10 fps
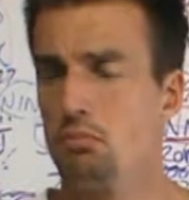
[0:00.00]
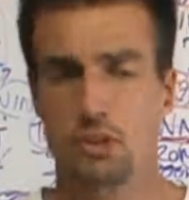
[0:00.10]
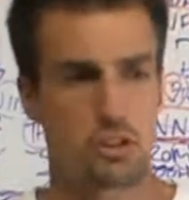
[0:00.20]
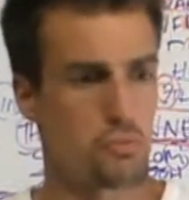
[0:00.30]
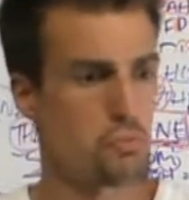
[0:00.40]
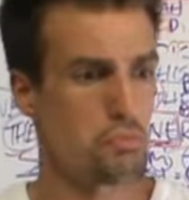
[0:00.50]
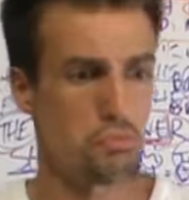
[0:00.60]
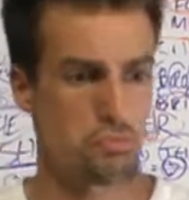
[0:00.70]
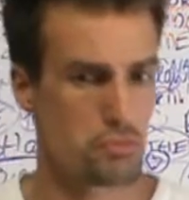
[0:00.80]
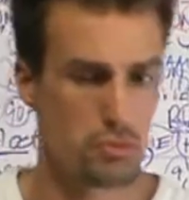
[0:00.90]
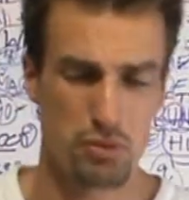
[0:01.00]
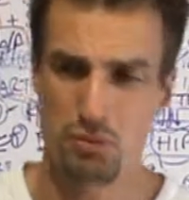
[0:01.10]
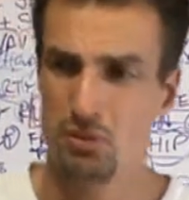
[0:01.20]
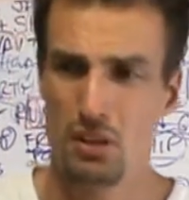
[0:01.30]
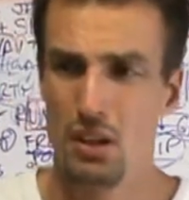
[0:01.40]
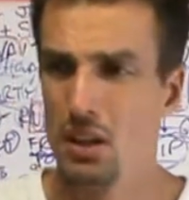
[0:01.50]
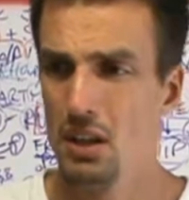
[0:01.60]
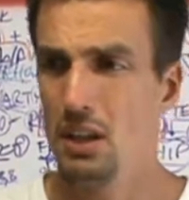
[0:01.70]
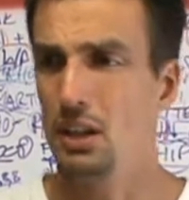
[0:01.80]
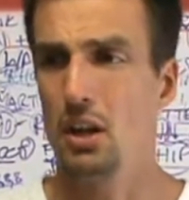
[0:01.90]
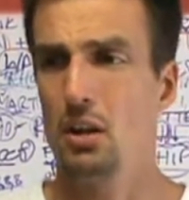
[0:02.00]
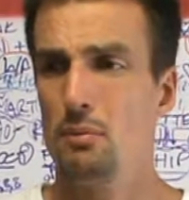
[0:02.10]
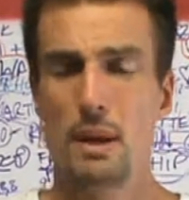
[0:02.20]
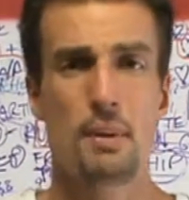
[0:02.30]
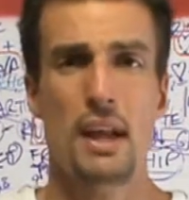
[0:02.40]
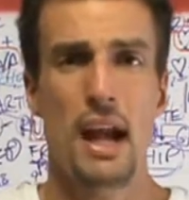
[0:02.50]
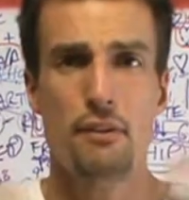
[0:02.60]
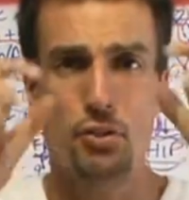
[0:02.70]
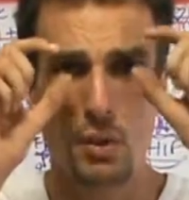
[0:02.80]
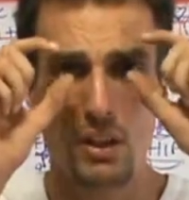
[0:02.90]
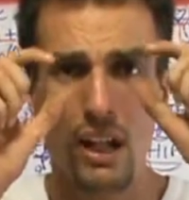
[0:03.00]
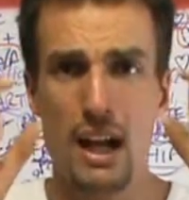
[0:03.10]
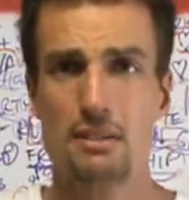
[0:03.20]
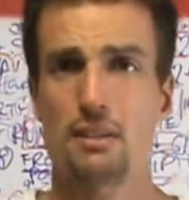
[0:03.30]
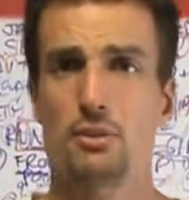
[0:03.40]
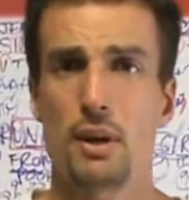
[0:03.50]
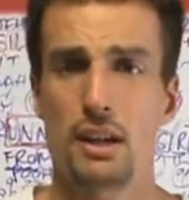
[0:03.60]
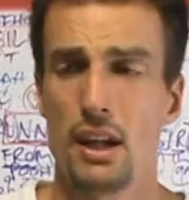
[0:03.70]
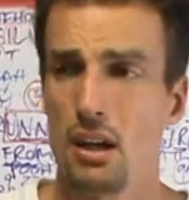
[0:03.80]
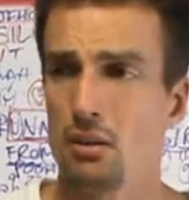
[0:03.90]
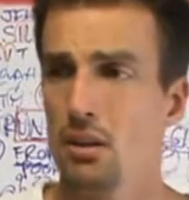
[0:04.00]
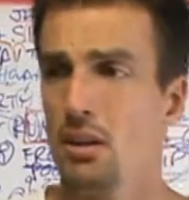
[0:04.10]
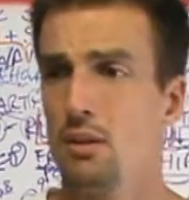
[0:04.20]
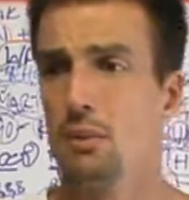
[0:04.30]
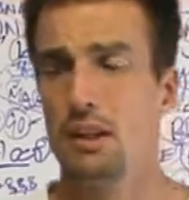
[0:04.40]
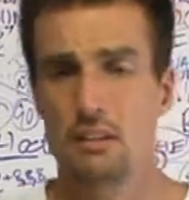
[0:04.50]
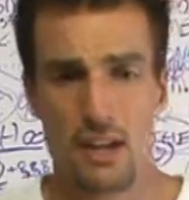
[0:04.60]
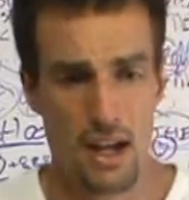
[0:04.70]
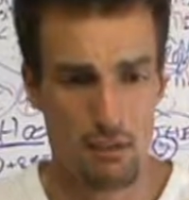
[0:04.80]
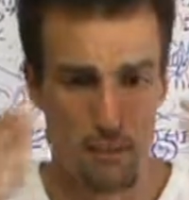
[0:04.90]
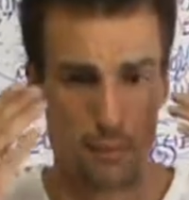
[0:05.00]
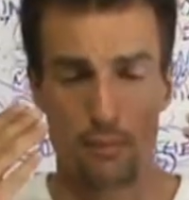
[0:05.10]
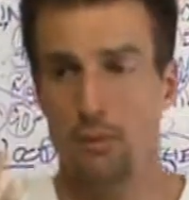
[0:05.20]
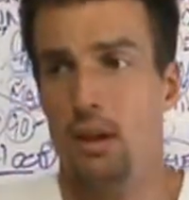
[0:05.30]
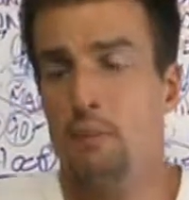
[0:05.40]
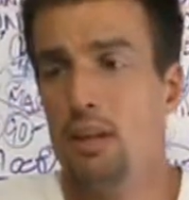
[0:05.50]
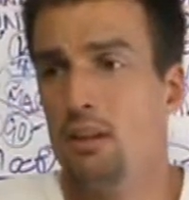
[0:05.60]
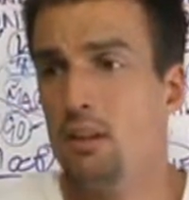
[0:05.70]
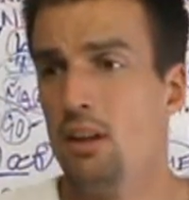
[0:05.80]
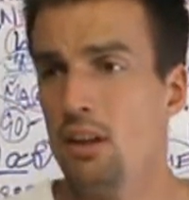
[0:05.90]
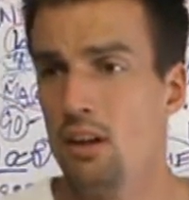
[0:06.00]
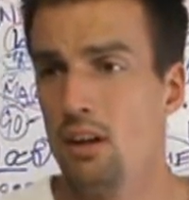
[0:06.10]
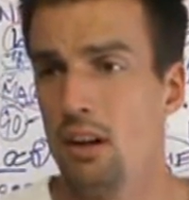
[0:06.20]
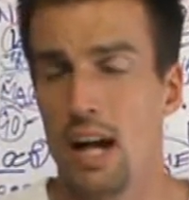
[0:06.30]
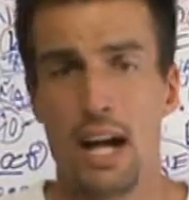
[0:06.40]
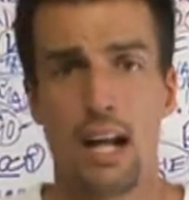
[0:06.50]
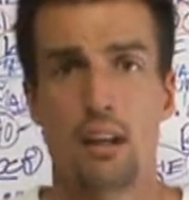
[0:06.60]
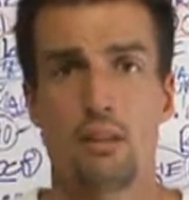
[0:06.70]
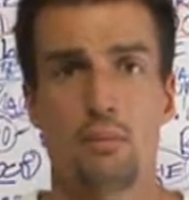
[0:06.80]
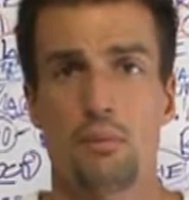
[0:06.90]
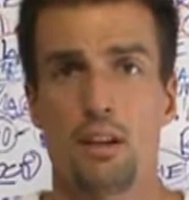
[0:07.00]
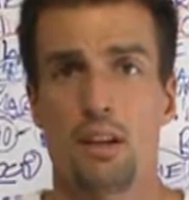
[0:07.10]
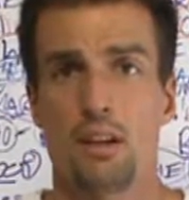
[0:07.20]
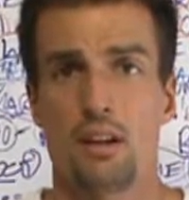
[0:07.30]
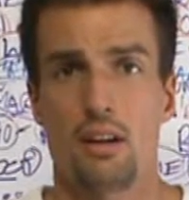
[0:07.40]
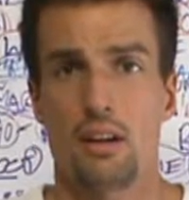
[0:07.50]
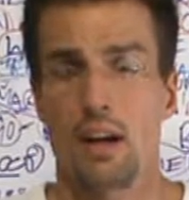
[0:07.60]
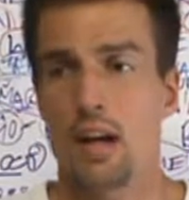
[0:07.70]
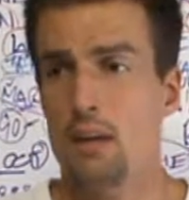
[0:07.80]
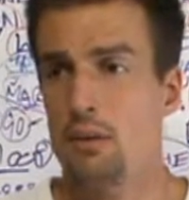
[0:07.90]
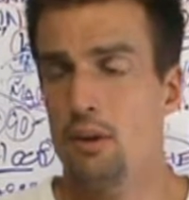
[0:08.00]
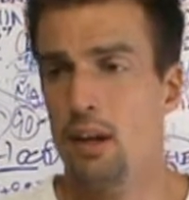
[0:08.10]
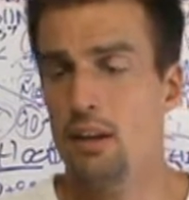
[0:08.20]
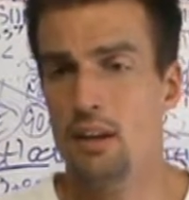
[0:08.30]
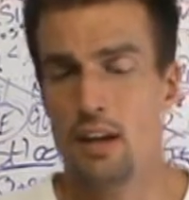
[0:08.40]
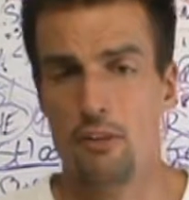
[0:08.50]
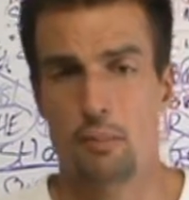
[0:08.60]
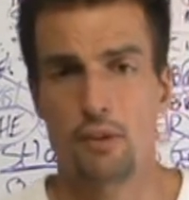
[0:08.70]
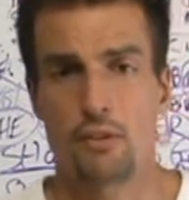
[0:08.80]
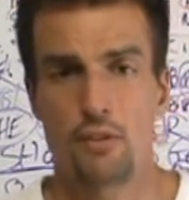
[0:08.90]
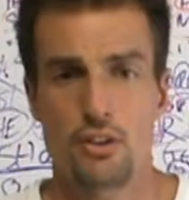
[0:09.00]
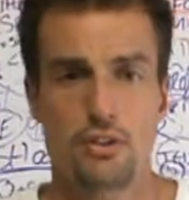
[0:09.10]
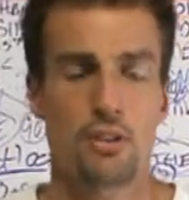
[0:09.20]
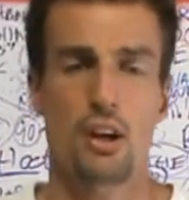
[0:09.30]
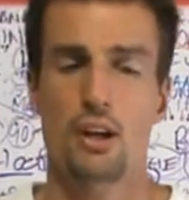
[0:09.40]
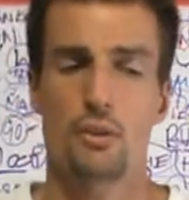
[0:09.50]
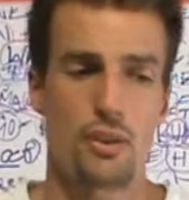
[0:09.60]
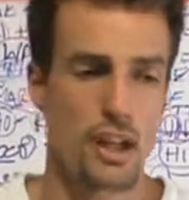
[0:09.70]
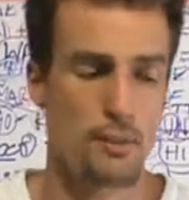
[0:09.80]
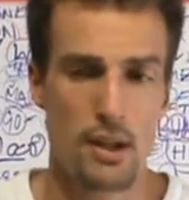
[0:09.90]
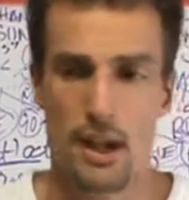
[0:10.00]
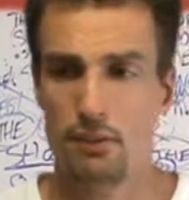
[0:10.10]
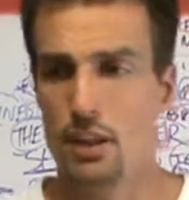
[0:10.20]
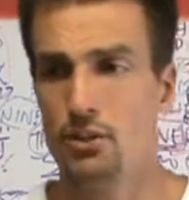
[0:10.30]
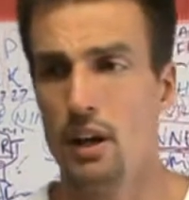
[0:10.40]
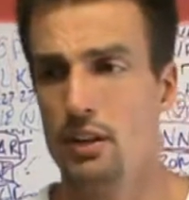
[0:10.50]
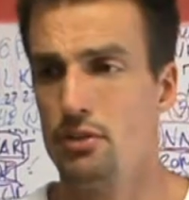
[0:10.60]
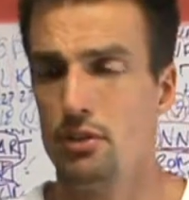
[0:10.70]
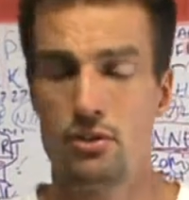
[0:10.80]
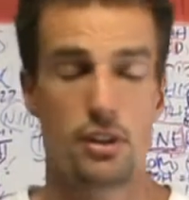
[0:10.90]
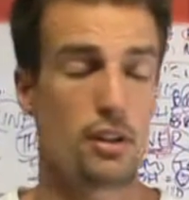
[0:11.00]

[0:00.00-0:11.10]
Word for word: Just, you know, maybe they have to wear glasses right now. Because they have, a, I mean, I, like, I, I didn't have perfect vision. God ordained me to have laser eye surgery.